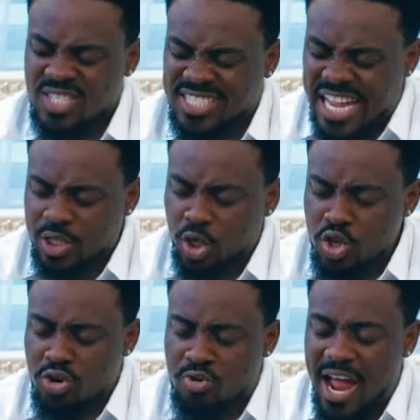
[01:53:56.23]
Stand on
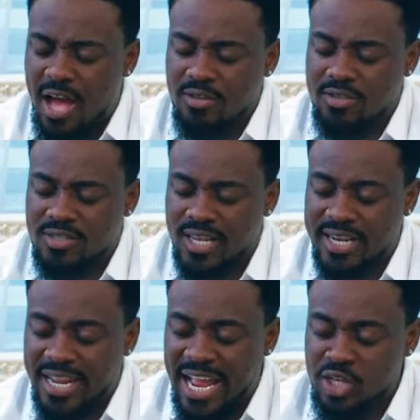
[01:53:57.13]
your ground
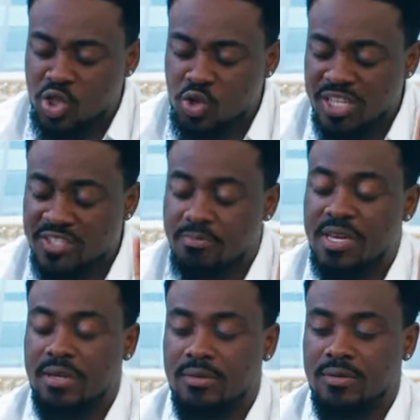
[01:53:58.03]
and trust
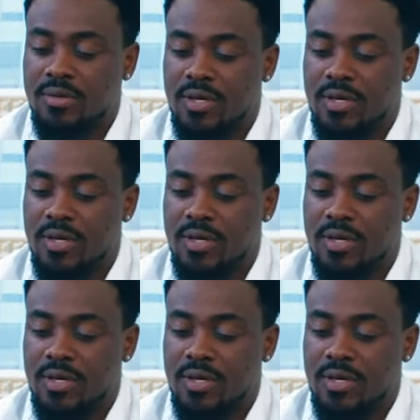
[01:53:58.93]
me,